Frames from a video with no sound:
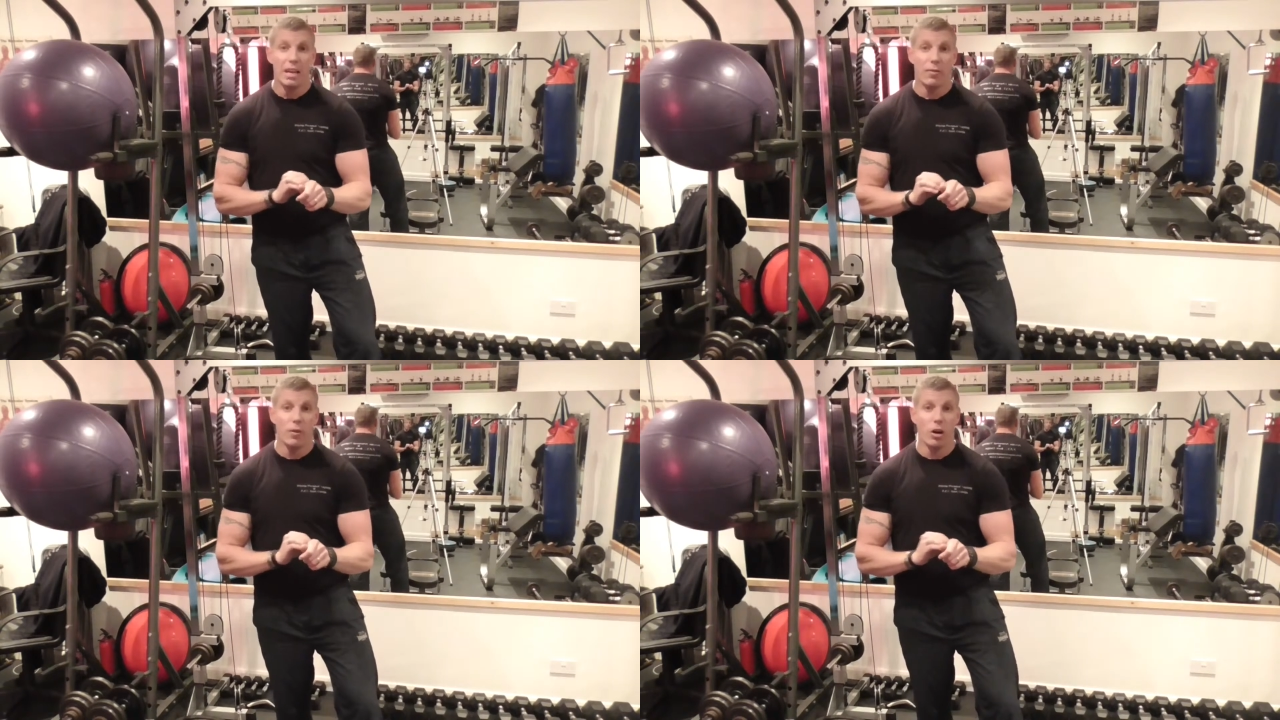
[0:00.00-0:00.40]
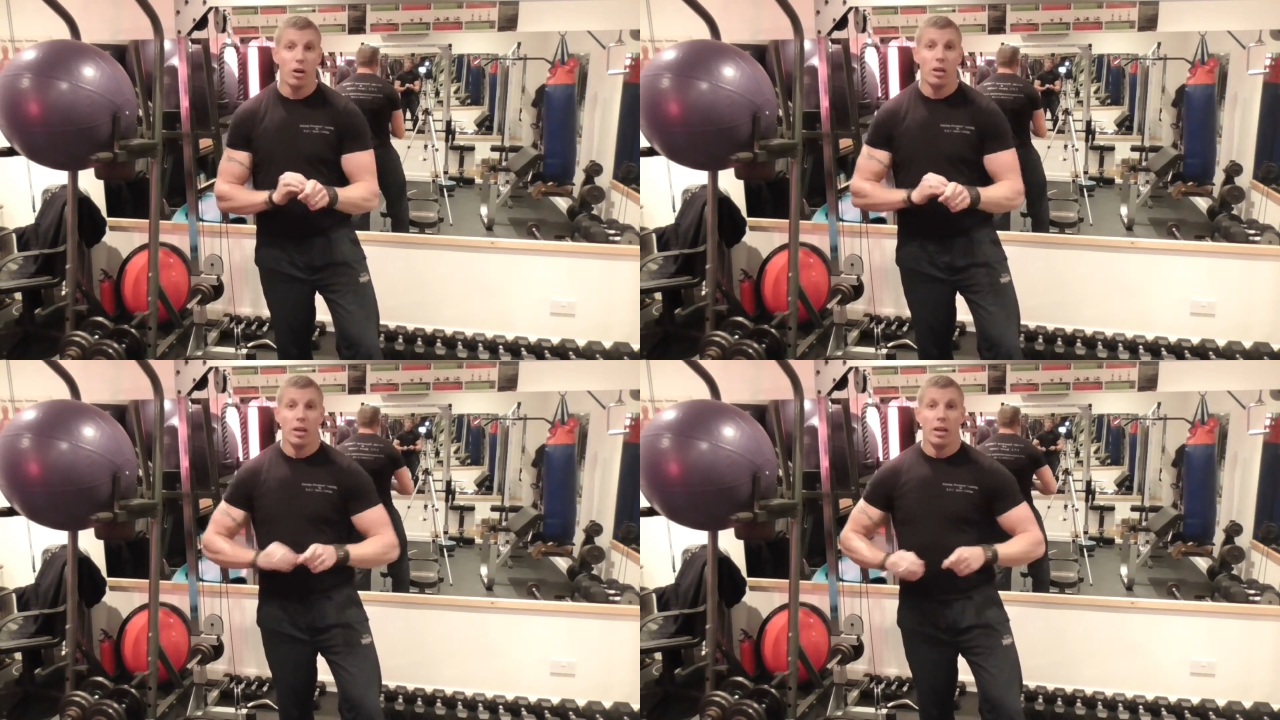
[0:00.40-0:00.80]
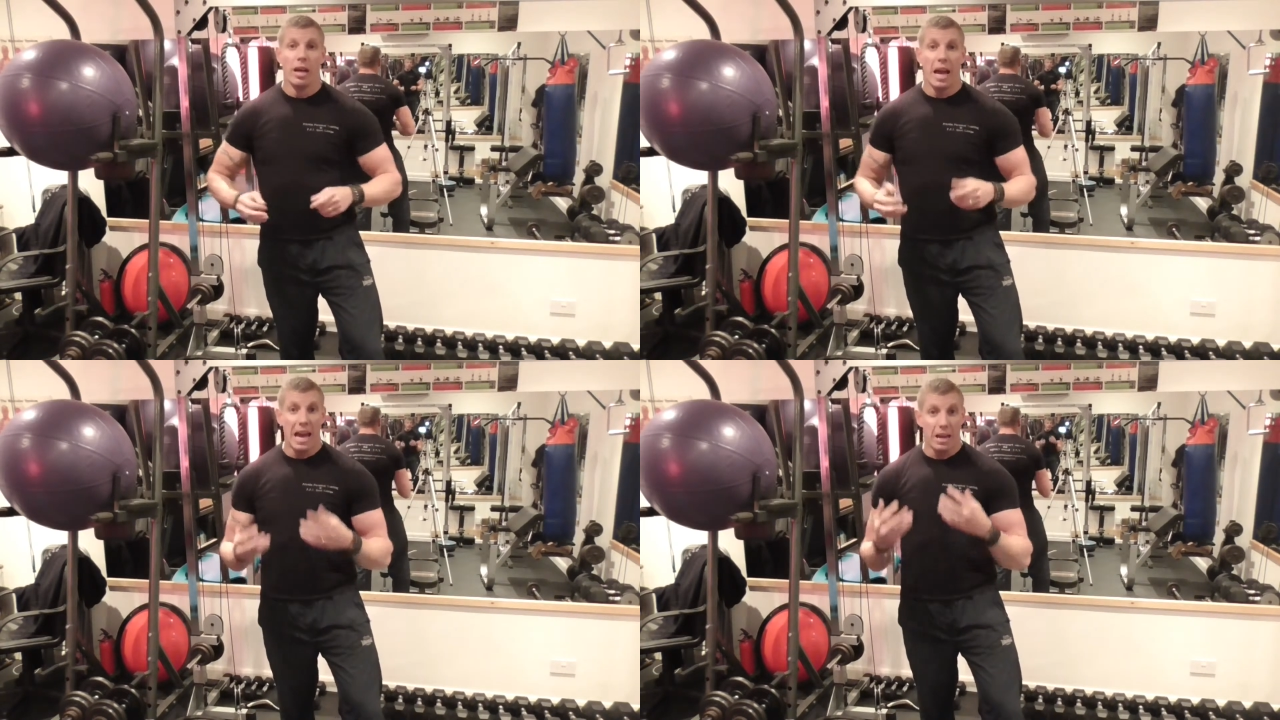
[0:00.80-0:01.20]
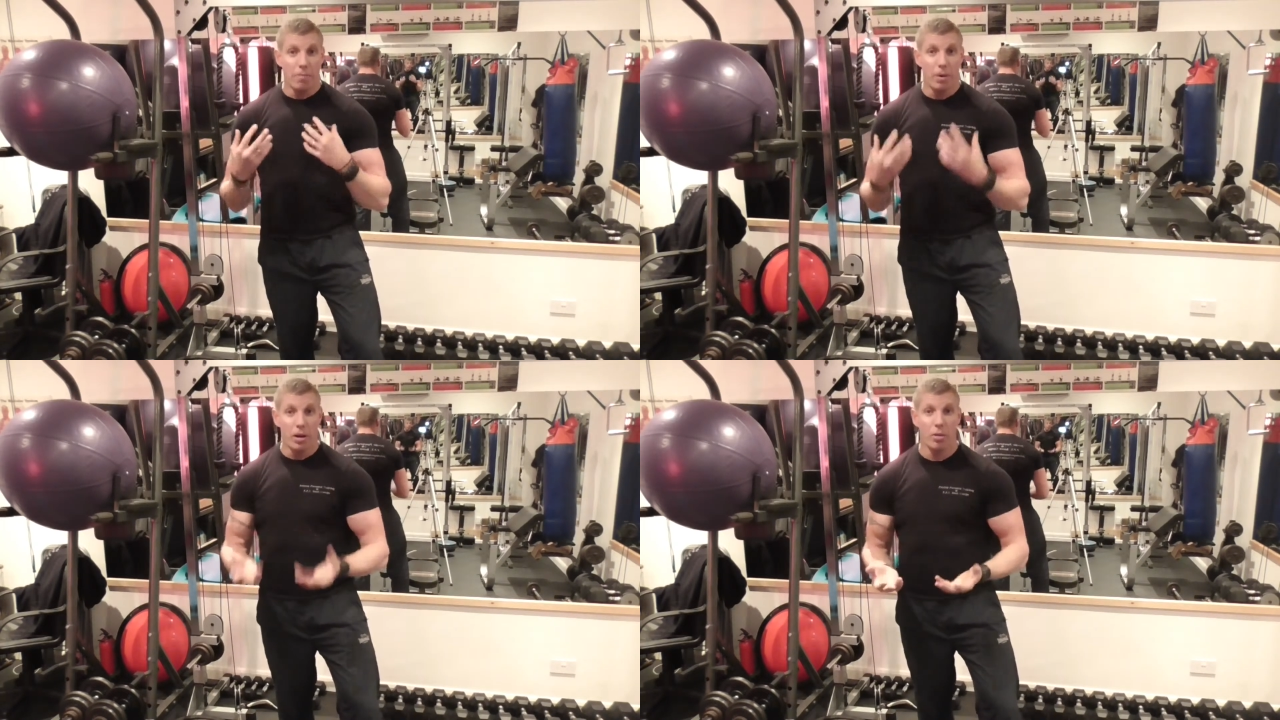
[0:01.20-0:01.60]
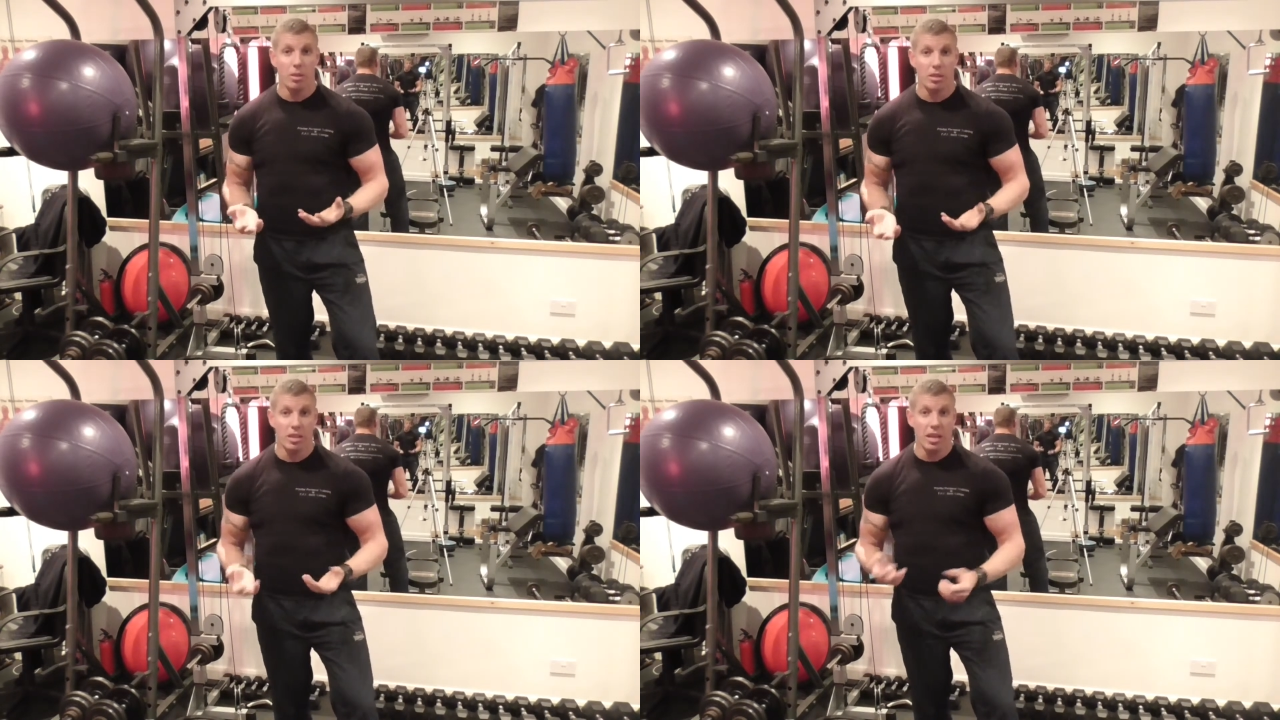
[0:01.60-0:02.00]
If not, add a
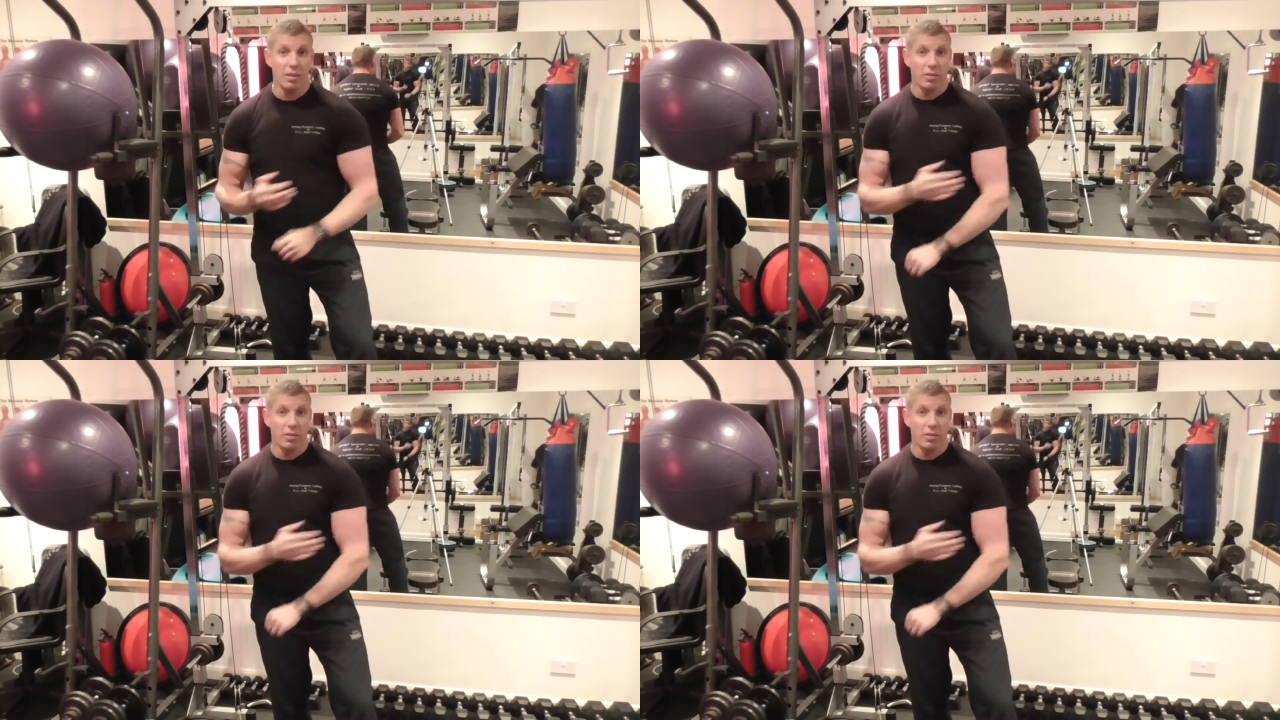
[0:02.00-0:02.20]
pyramid setting